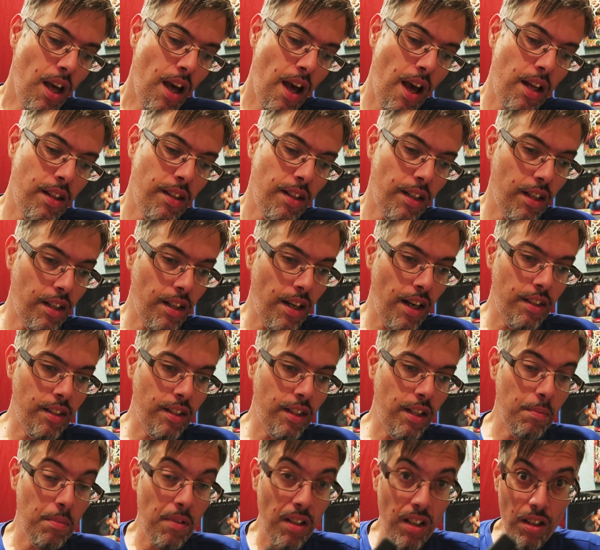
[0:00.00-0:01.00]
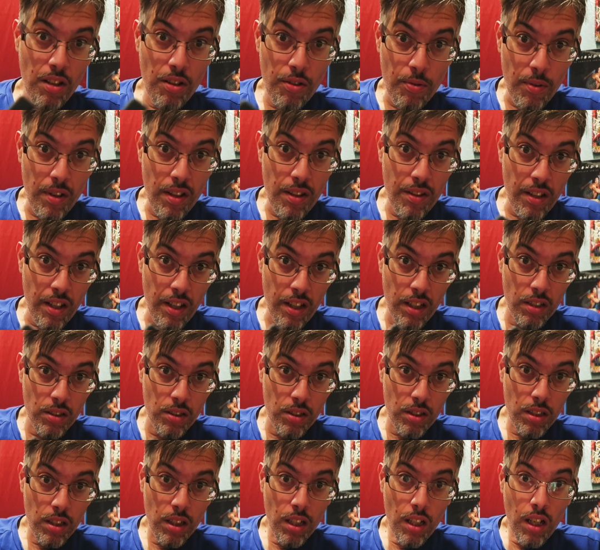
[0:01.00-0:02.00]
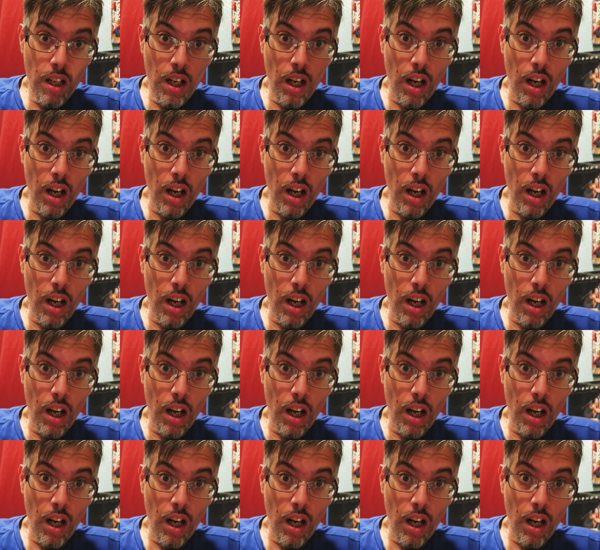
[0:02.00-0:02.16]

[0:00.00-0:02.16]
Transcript: And then I ended up getting 3 things